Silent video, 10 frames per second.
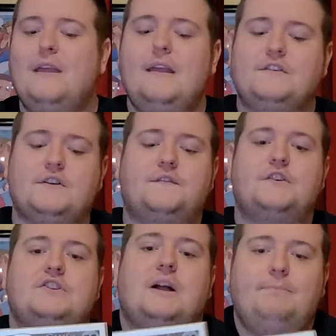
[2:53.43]
So
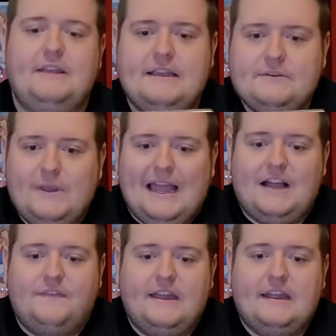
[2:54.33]
first up is we
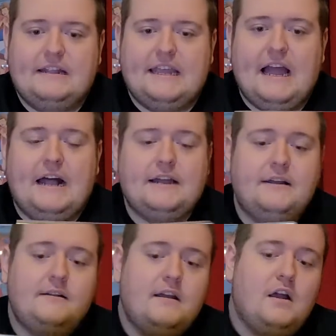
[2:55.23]
have a
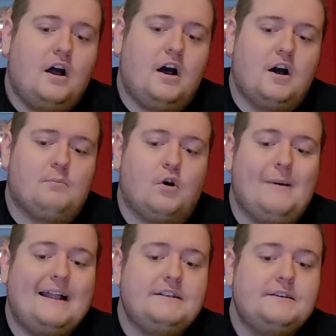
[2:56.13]
Lyanna uh,
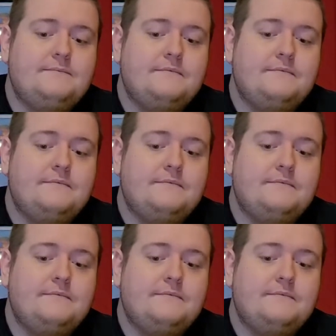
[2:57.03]
Mormont.